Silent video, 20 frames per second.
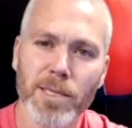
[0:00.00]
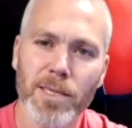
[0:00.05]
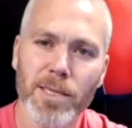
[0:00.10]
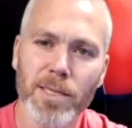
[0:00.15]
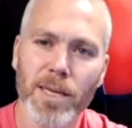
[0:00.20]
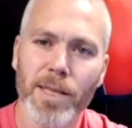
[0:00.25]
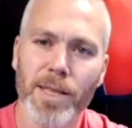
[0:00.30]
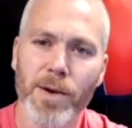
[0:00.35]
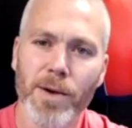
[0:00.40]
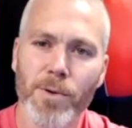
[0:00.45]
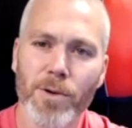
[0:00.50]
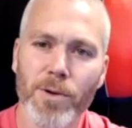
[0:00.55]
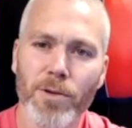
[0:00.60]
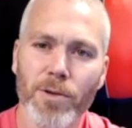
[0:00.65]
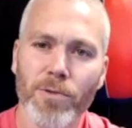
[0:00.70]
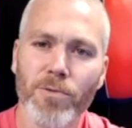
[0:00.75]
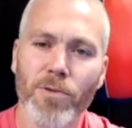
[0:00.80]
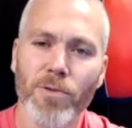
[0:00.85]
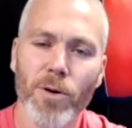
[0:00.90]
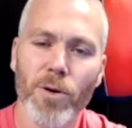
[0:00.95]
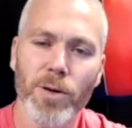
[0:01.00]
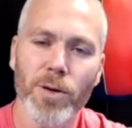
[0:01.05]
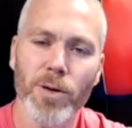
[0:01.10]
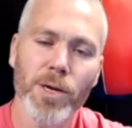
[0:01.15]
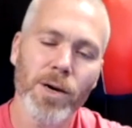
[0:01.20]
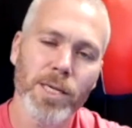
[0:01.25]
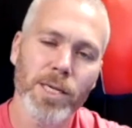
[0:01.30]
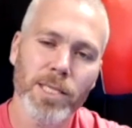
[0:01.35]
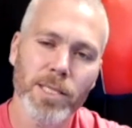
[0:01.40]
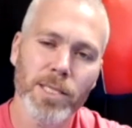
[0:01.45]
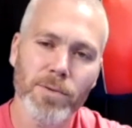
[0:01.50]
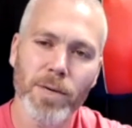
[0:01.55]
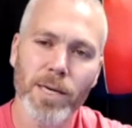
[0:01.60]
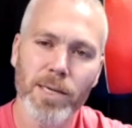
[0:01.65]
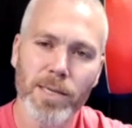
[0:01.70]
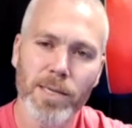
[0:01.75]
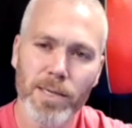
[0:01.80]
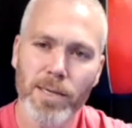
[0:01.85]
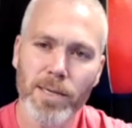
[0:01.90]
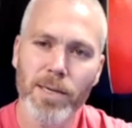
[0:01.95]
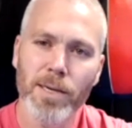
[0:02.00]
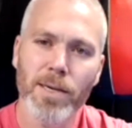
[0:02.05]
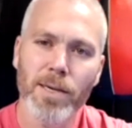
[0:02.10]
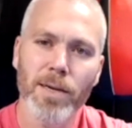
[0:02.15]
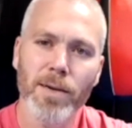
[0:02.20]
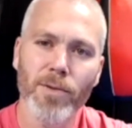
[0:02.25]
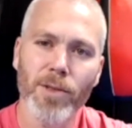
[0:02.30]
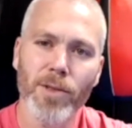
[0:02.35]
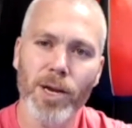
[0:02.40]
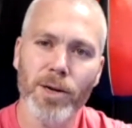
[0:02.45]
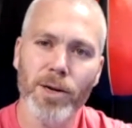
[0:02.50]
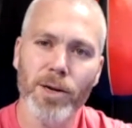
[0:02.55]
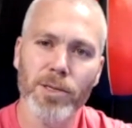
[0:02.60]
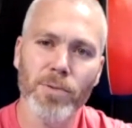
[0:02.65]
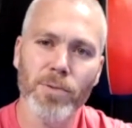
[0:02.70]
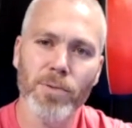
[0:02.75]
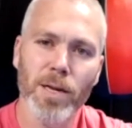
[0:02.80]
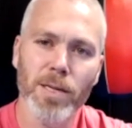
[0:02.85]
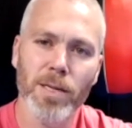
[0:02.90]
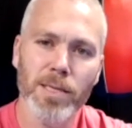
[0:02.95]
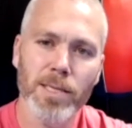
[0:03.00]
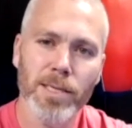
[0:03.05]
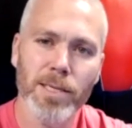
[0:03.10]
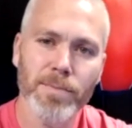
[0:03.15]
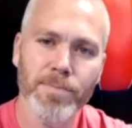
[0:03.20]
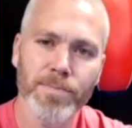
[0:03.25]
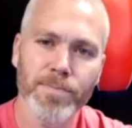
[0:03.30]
And then there was some foreign guys that were there as well. So